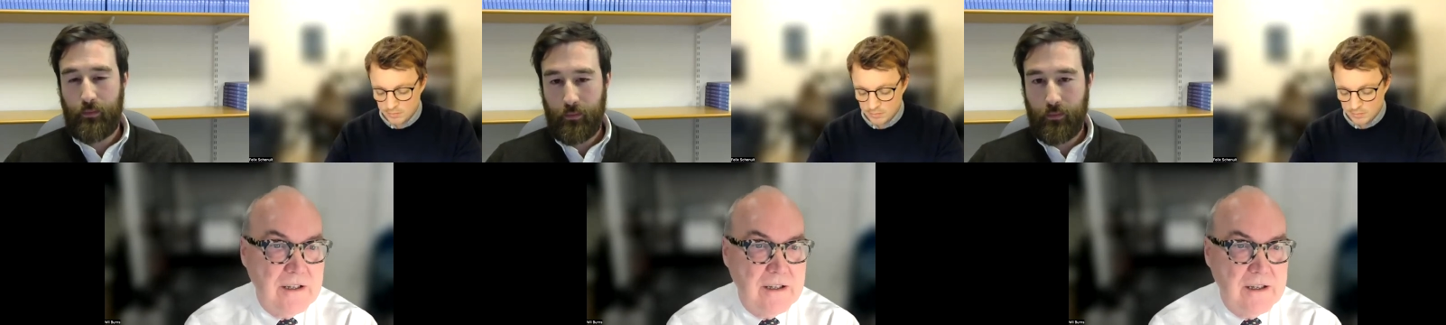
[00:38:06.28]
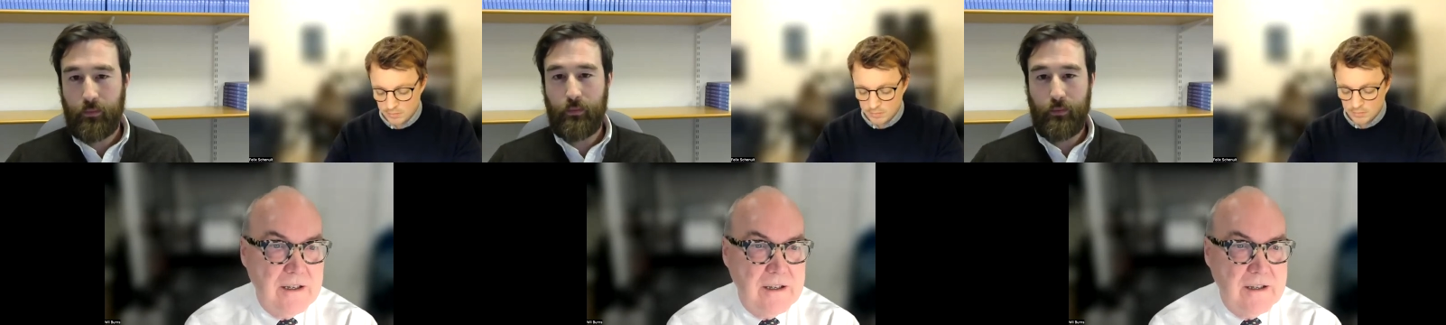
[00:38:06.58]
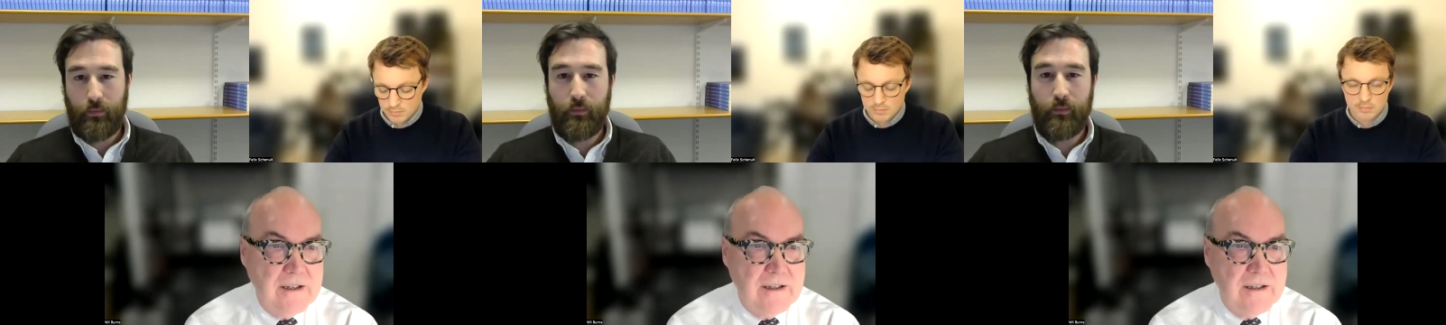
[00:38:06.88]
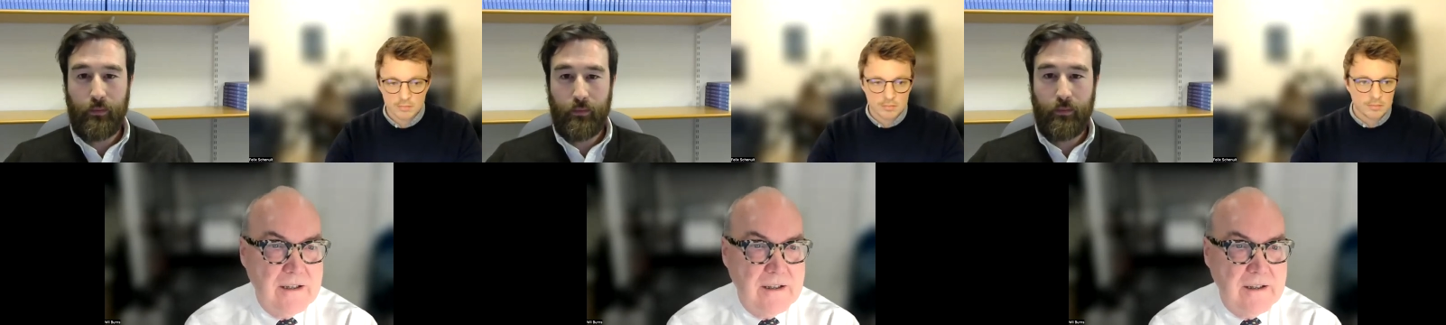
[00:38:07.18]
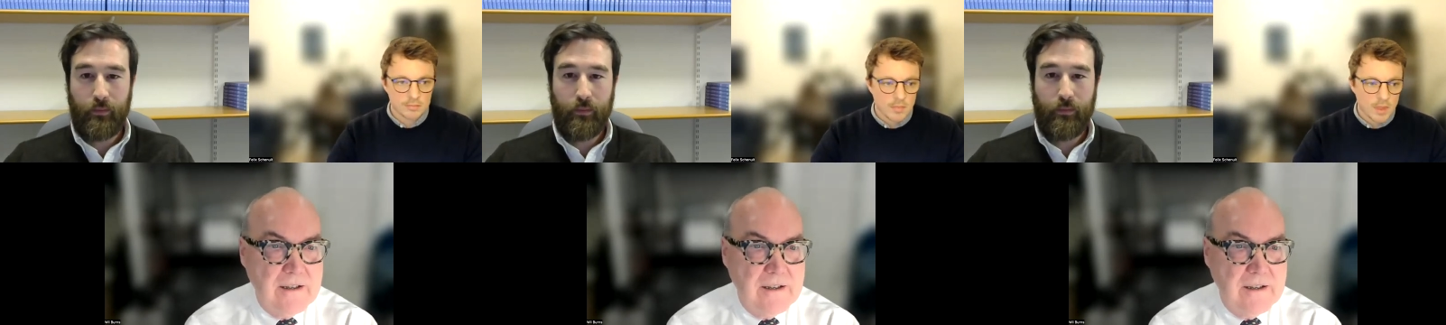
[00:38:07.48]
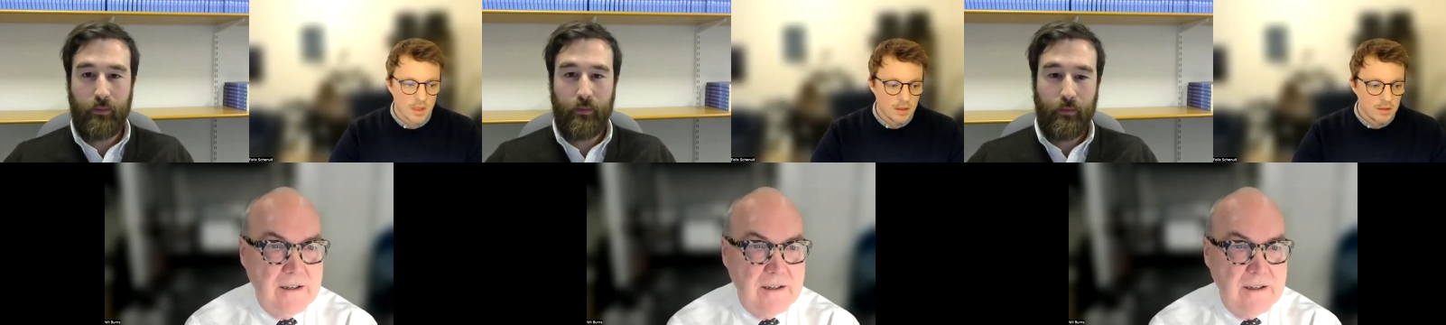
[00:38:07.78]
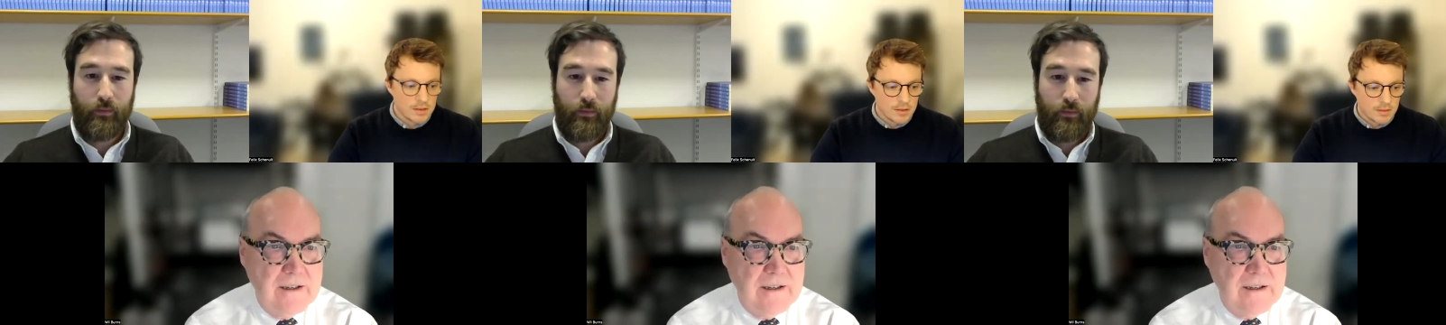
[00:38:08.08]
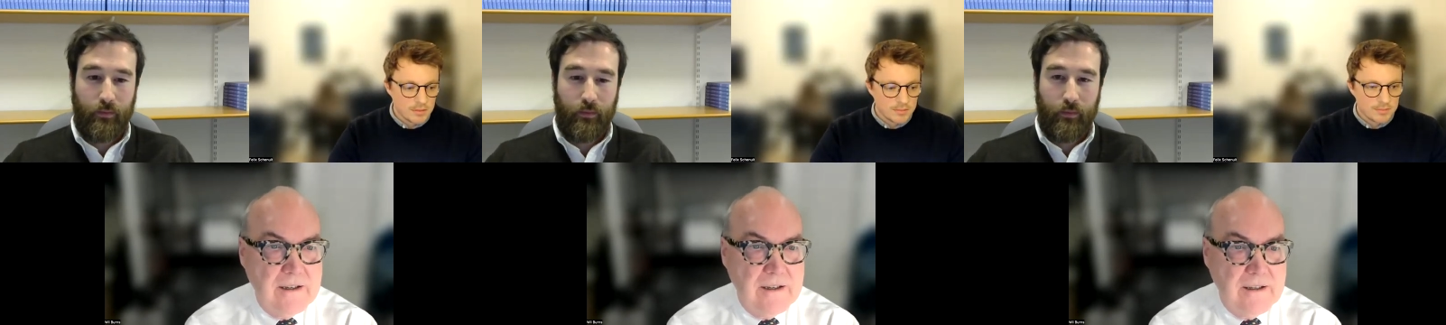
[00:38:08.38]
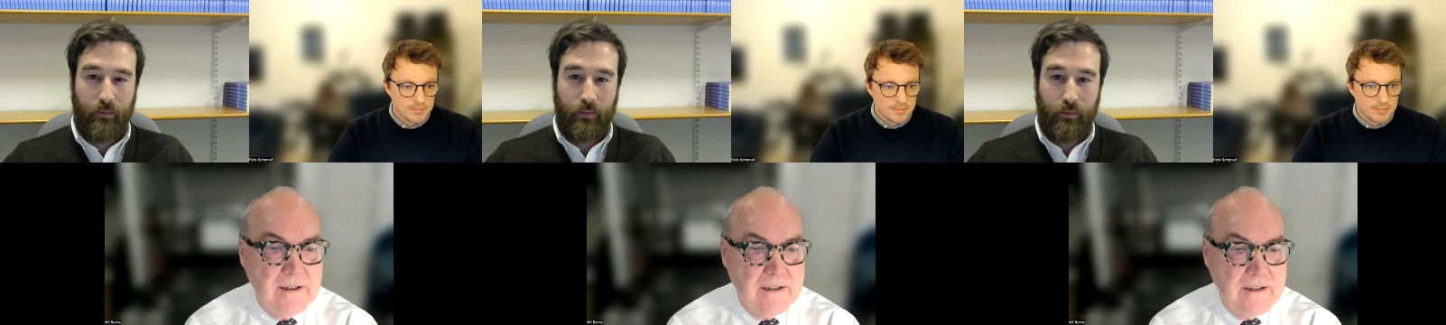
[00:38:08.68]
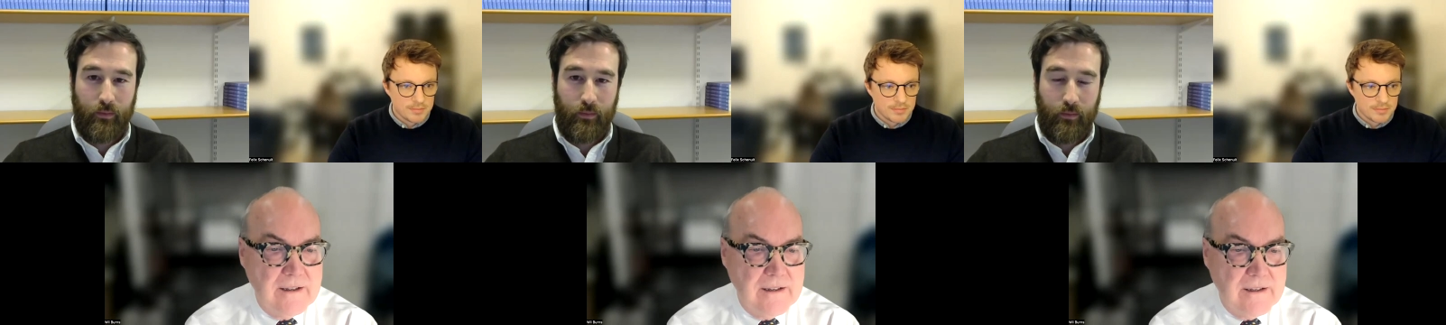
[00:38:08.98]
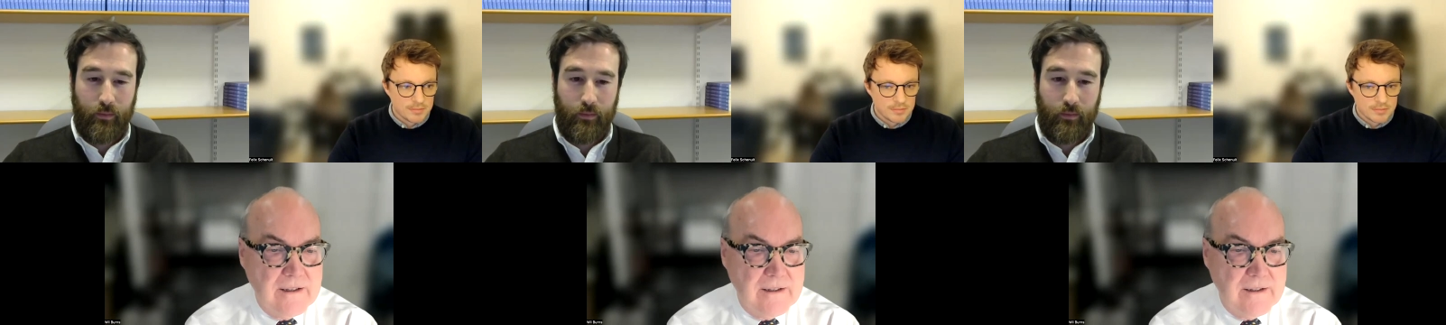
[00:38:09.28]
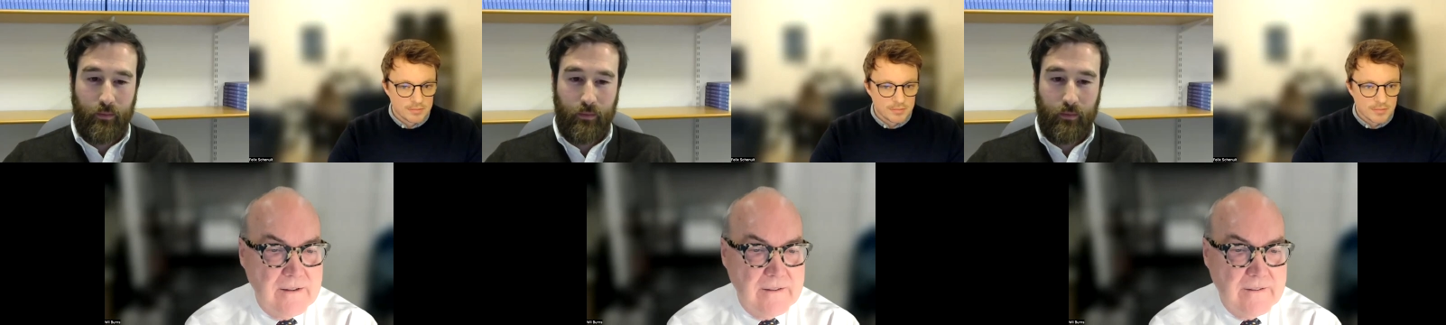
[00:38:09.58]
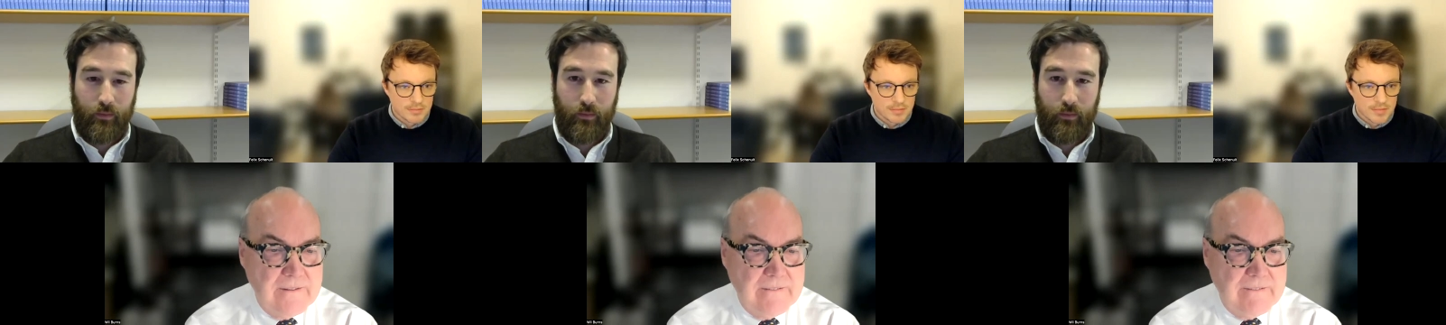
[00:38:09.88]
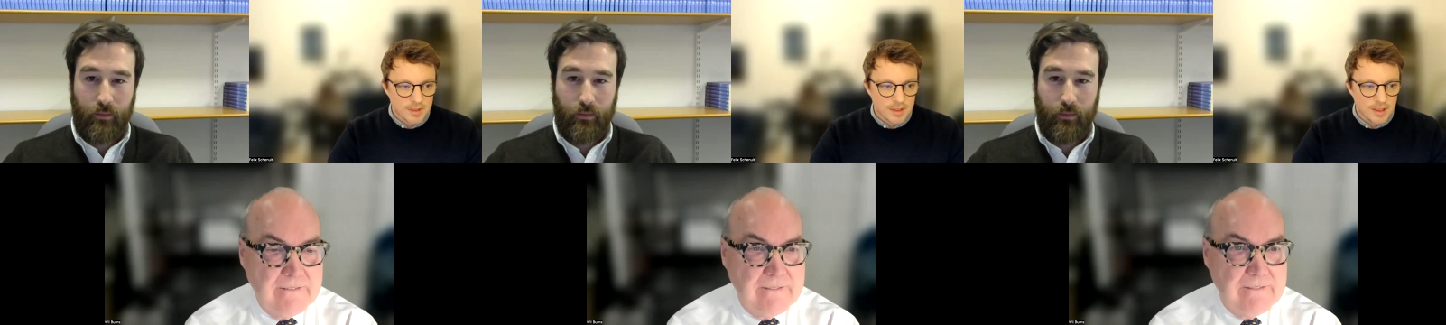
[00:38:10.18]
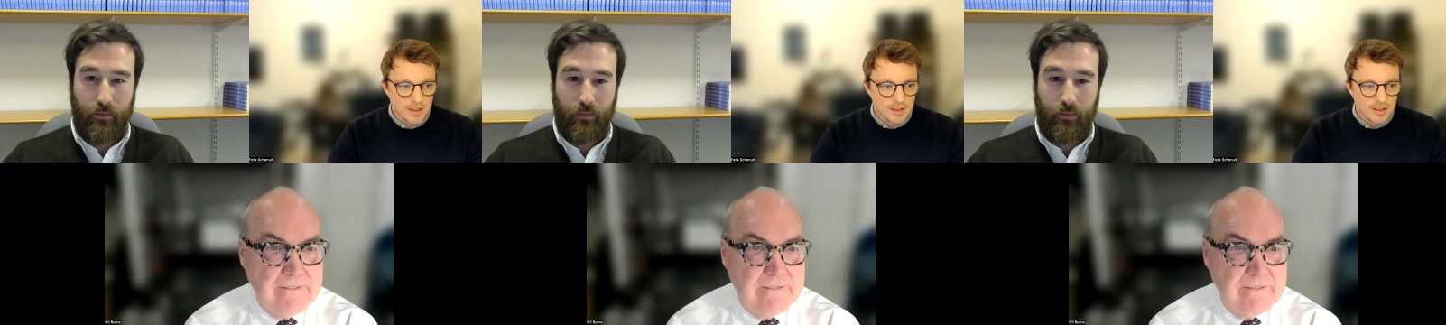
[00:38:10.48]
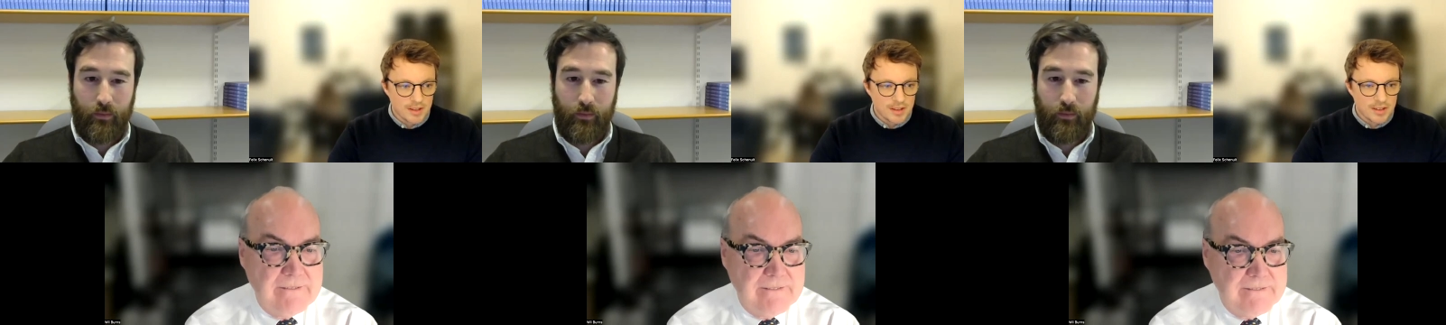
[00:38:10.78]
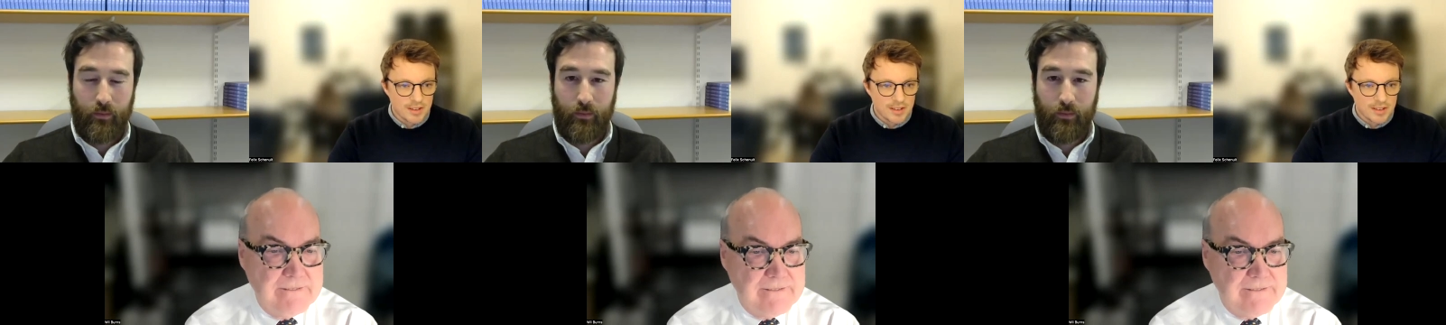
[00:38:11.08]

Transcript: Nothing is said.